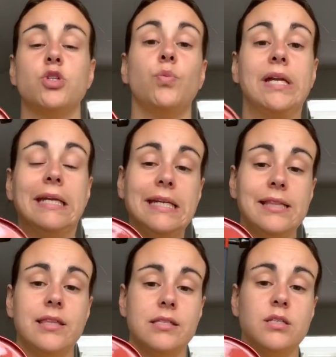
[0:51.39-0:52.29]
so we
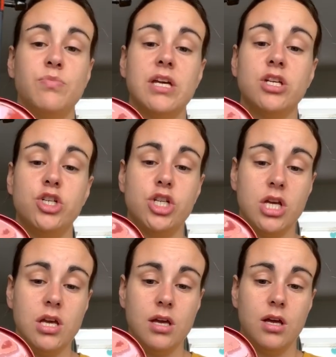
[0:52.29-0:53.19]
need this to be a
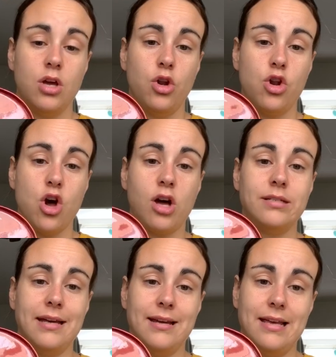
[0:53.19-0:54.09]
G,
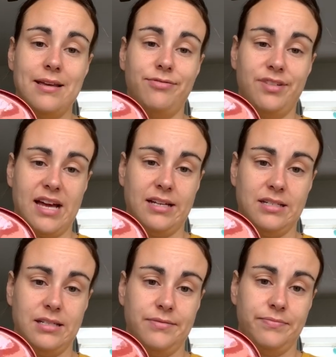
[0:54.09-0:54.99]
not an E
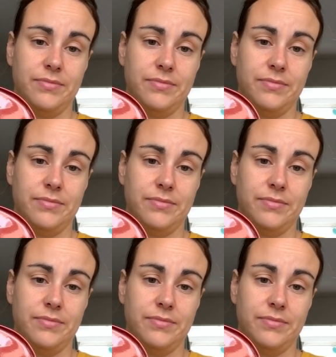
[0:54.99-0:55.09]
flat.